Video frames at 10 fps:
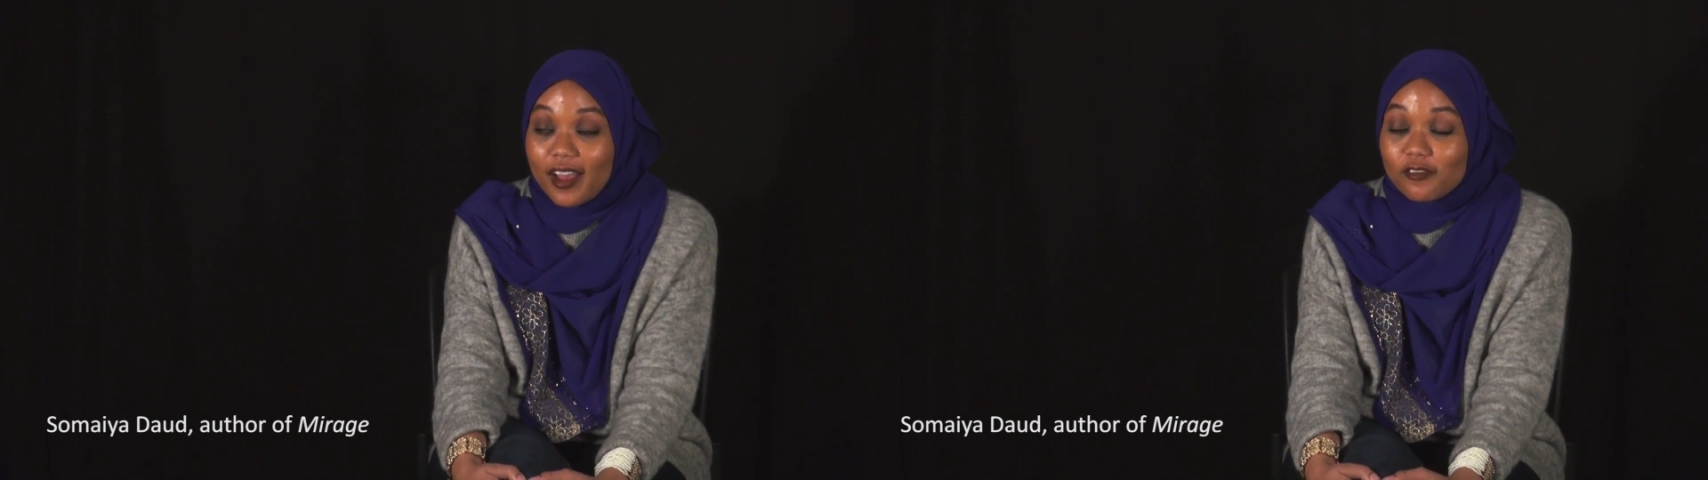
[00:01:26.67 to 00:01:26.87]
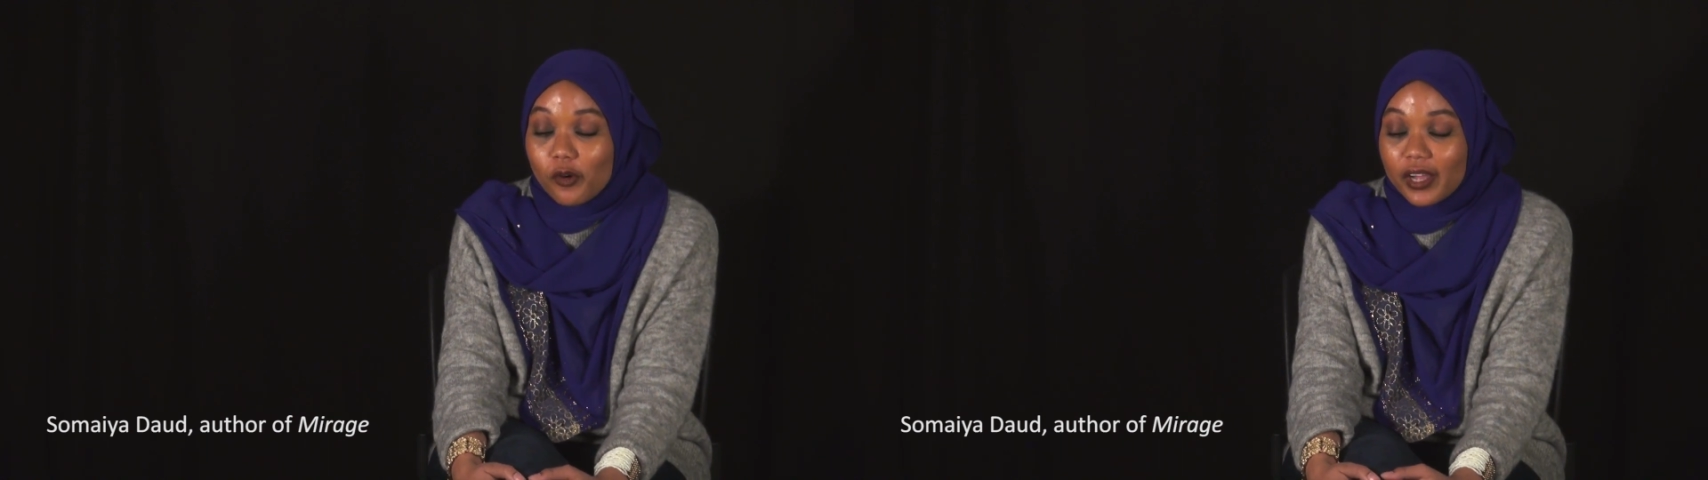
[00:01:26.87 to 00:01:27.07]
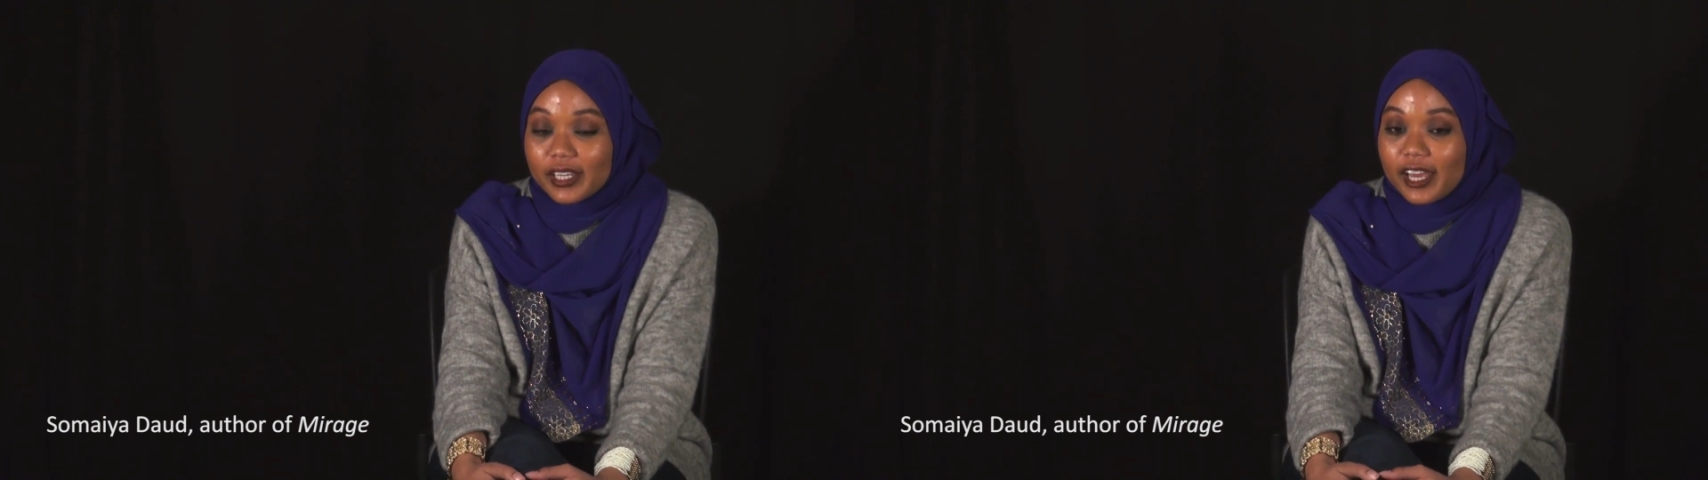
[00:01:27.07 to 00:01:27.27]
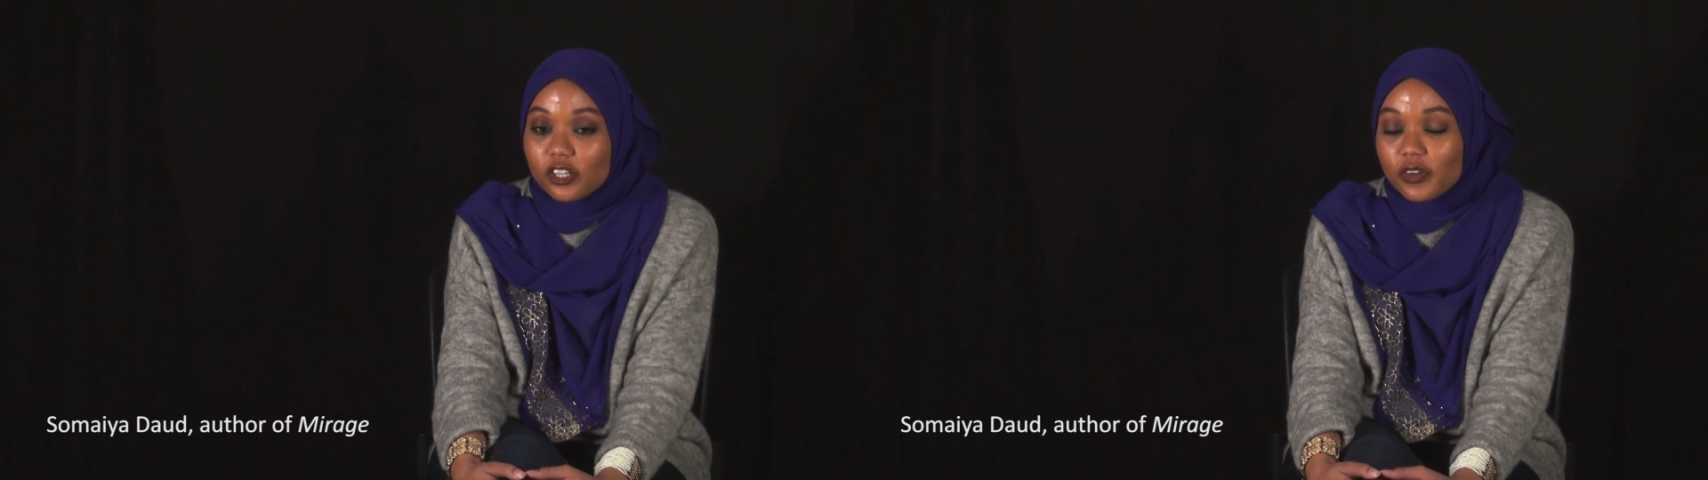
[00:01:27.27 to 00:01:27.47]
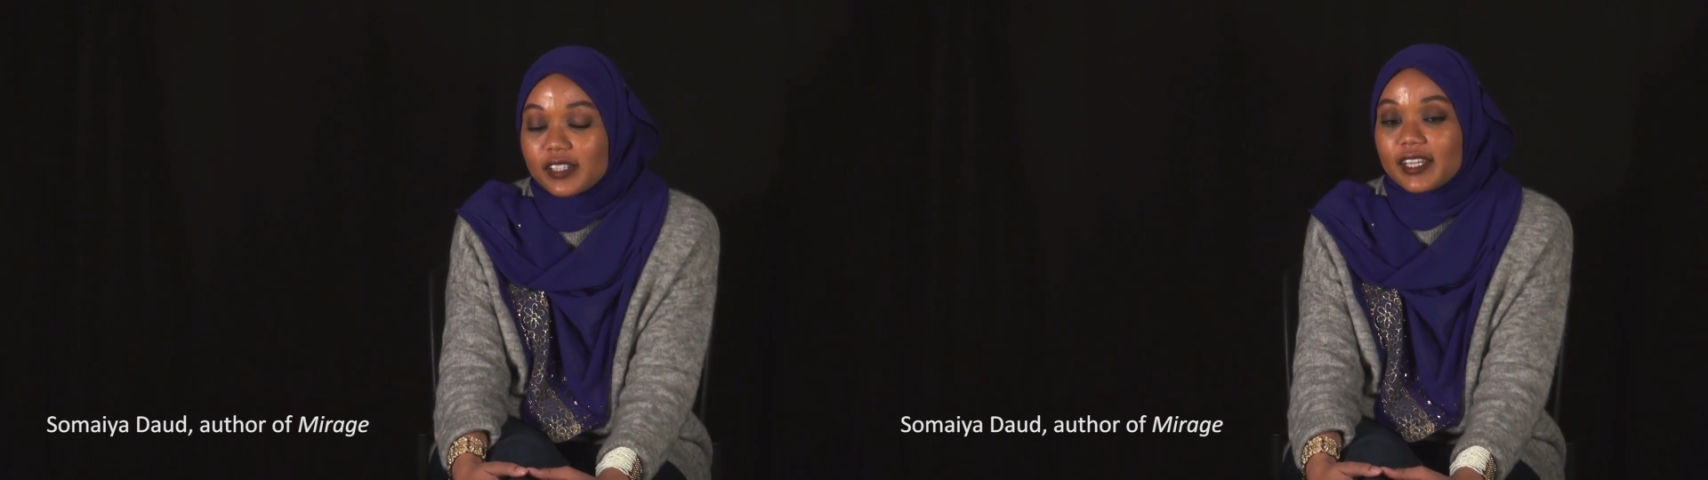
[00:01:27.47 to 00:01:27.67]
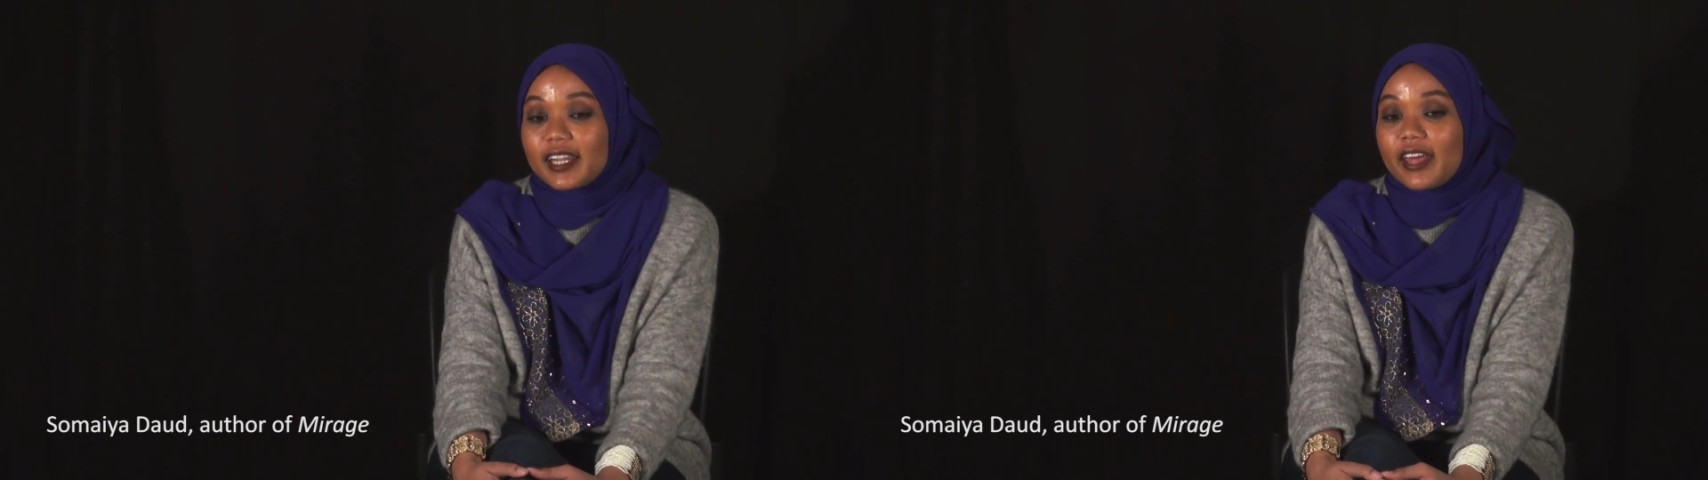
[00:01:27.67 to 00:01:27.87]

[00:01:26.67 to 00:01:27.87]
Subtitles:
I have no idea how to translate it,